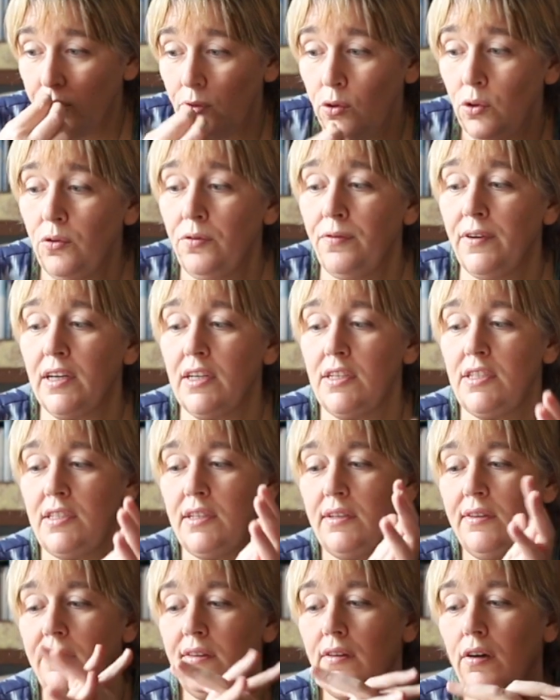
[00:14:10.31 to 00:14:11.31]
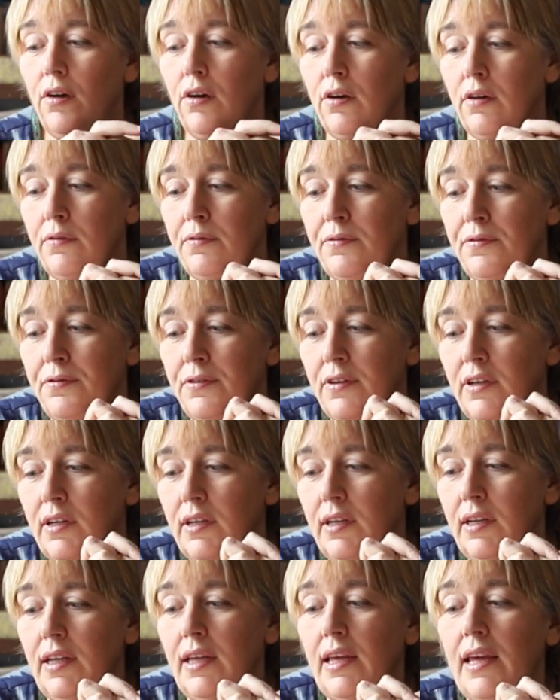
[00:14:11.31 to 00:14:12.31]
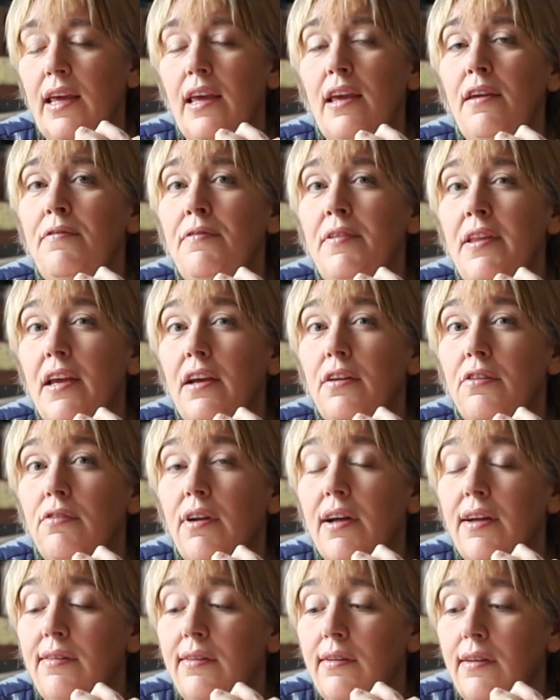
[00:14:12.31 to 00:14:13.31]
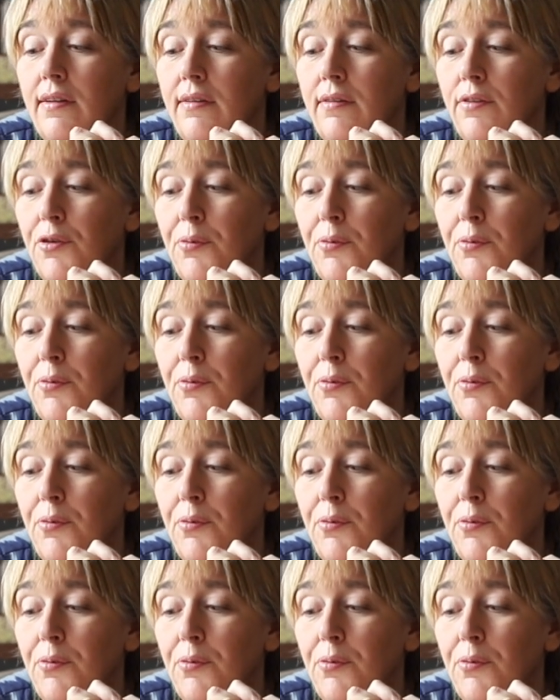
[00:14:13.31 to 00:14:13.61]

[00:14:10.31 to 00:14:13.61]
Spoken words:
two versions of evening dresses,